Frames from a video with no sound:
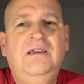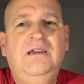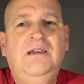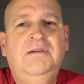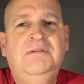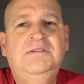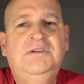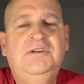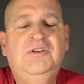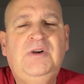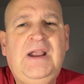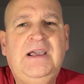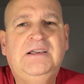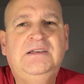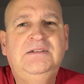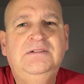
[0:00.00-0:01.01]
and
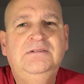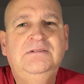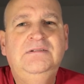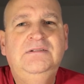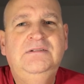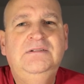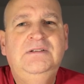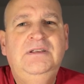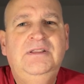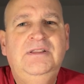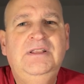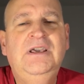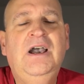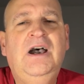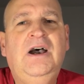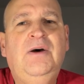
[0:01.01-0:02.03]
crack,
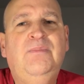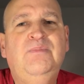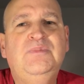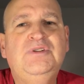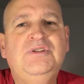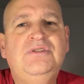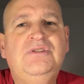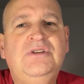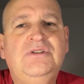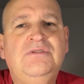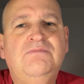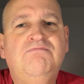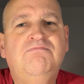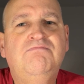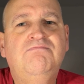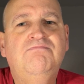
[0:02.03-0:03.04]
the arms just
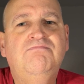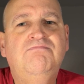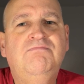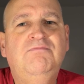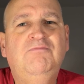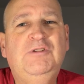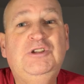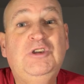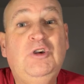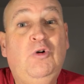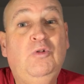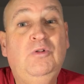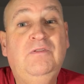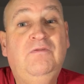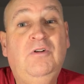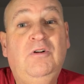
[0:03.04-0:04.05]
which
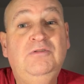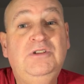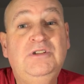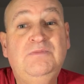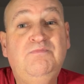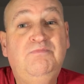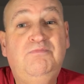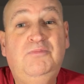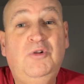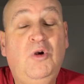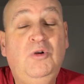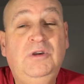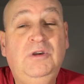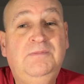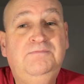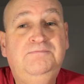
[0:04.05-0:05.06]
hold the phone just
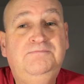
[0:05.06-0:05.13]
broke.